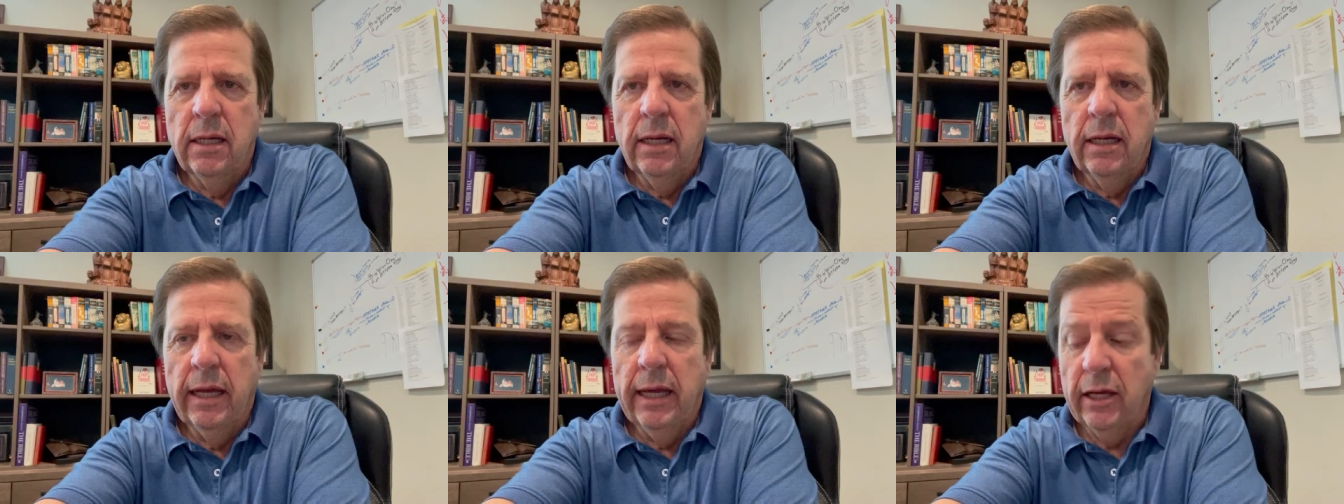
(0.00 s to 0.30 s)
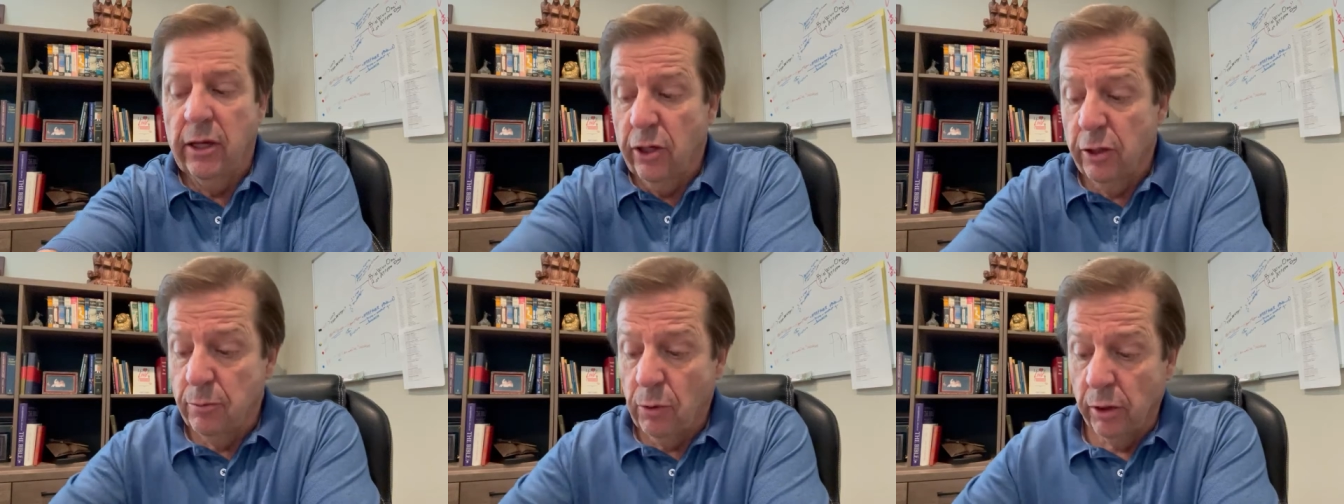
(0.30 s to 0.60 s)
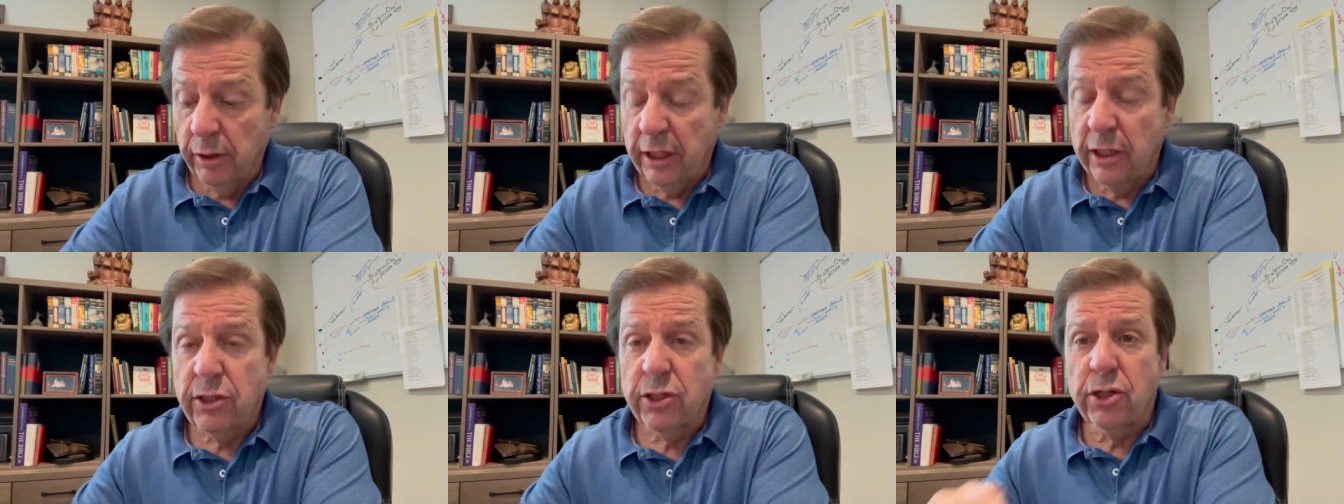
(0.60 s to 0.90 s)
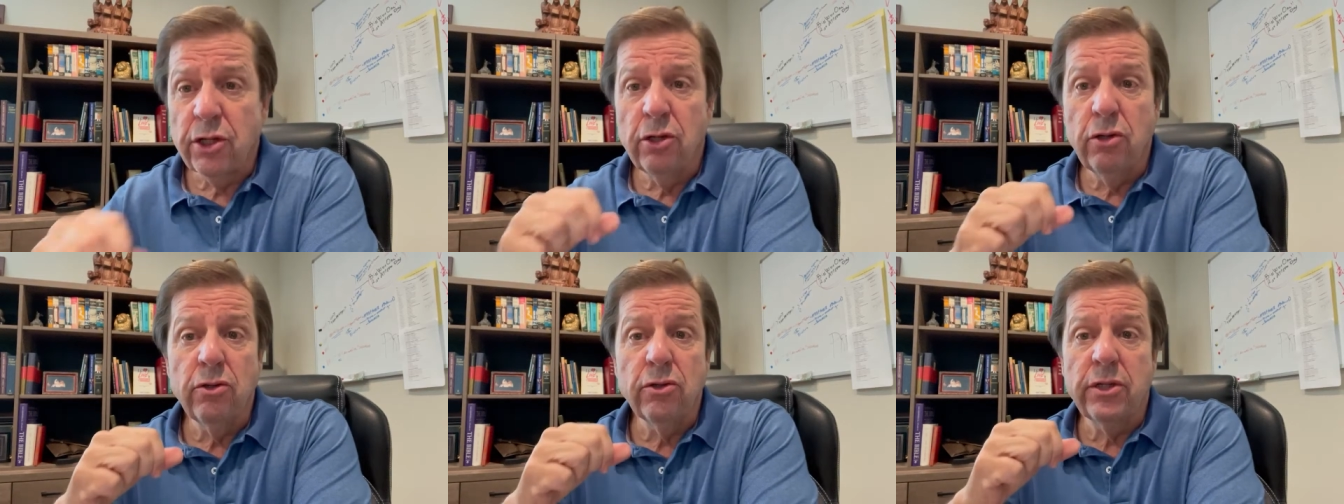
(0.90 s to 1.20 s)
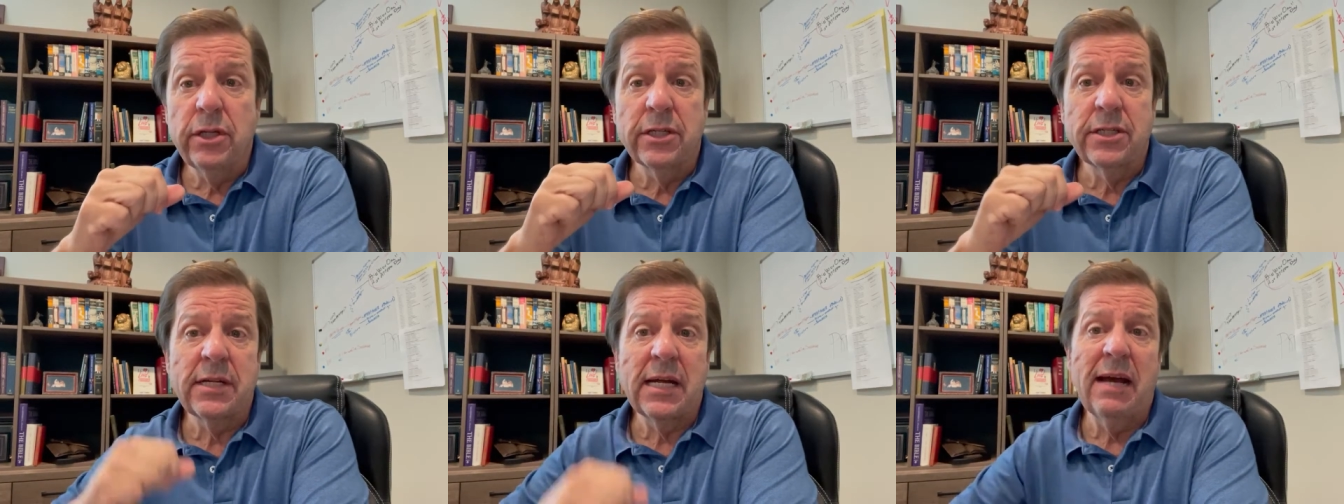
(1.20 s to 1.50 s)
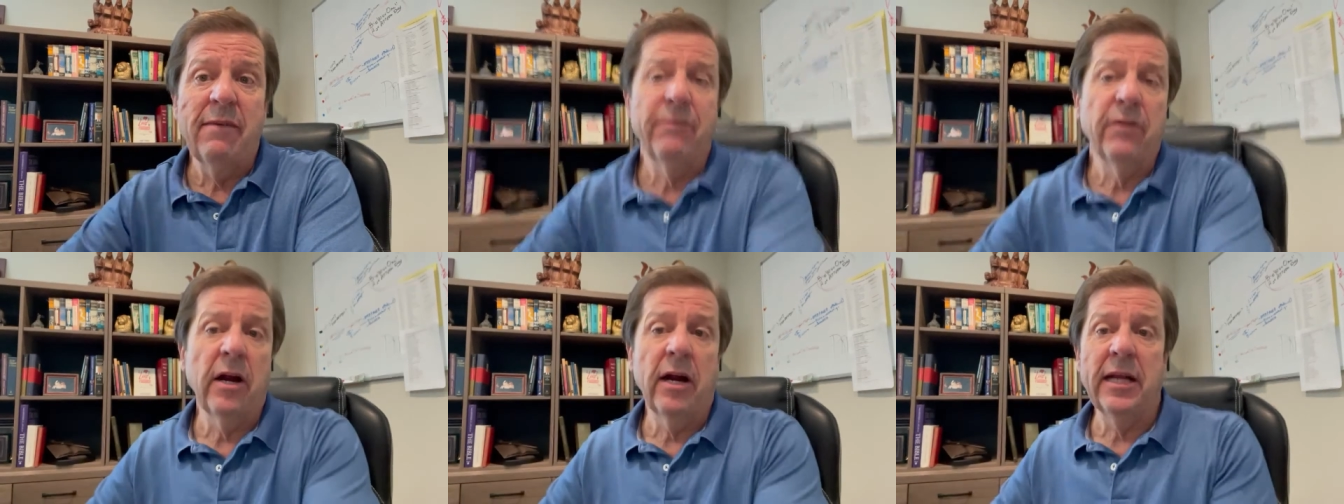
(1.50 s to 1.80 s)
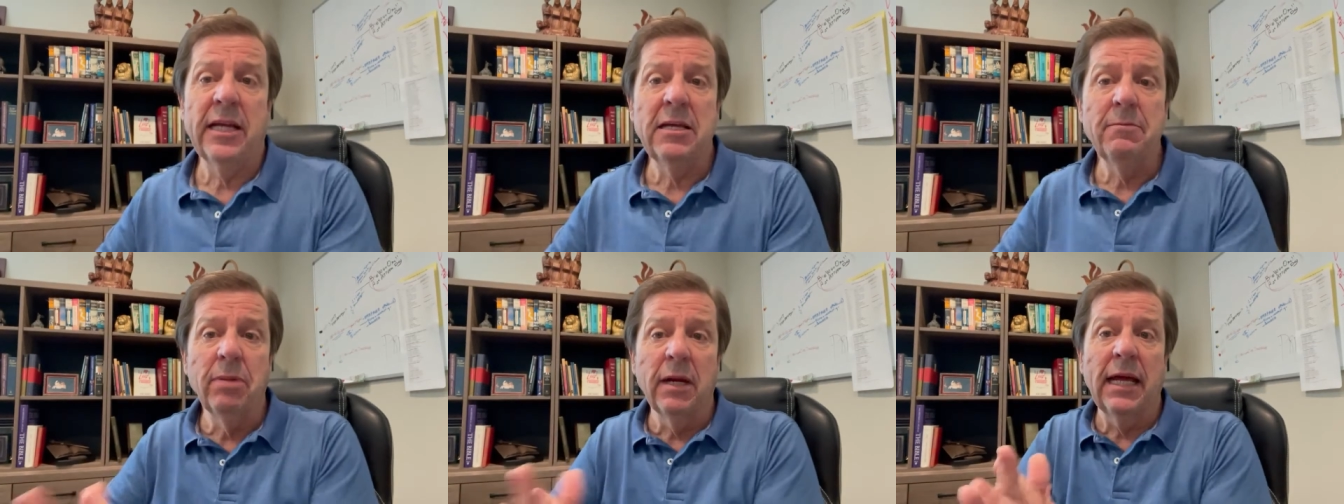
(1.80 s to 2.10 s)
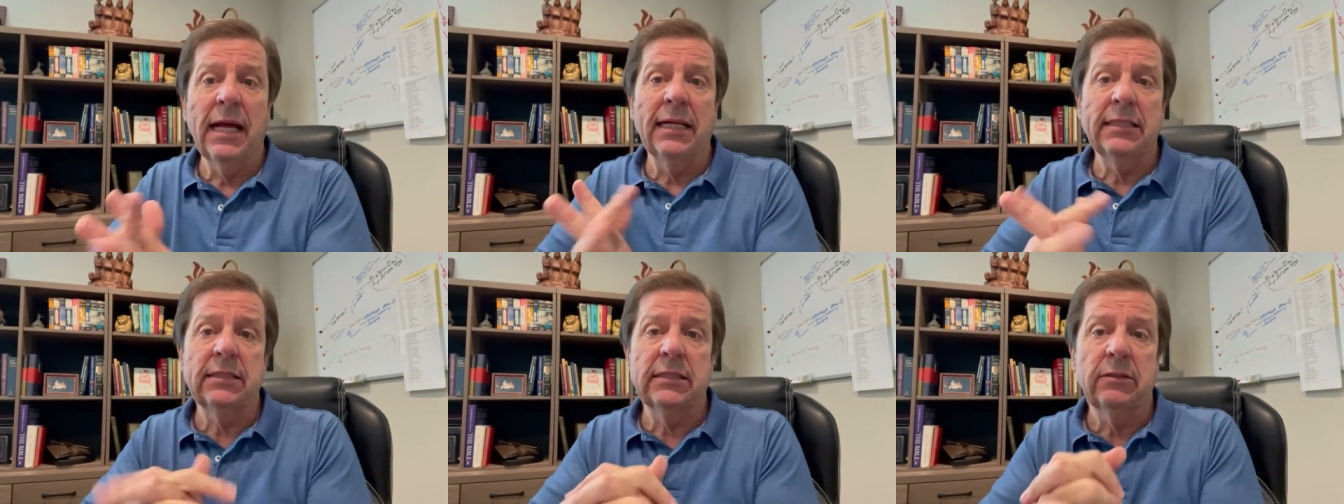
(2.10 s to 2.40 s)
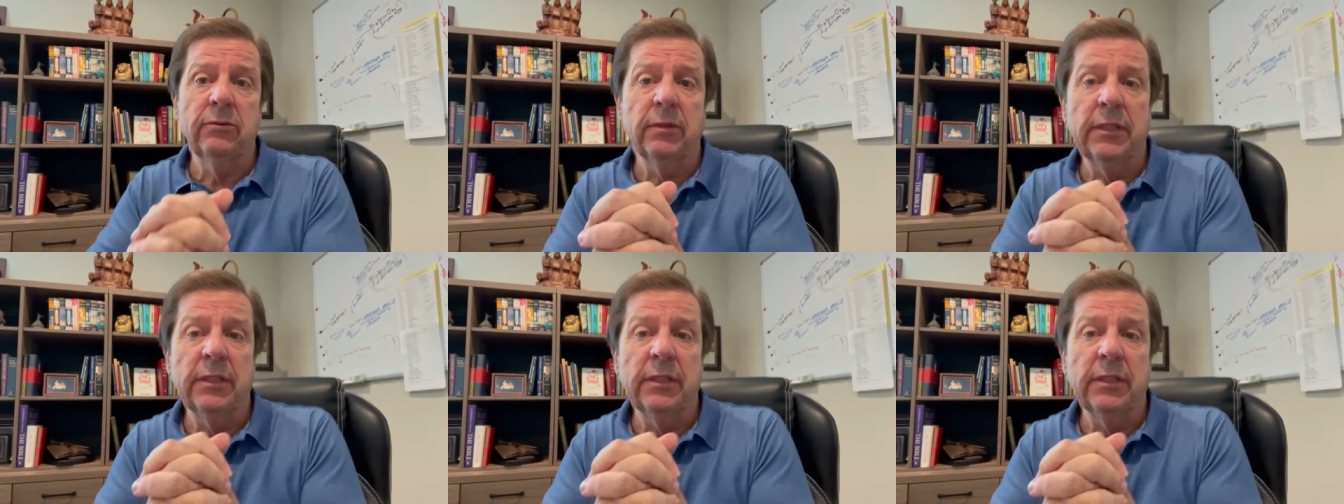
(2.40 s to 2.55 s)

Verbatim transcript: Hey, good morning. It's Tuesday. It's time for our e-blast.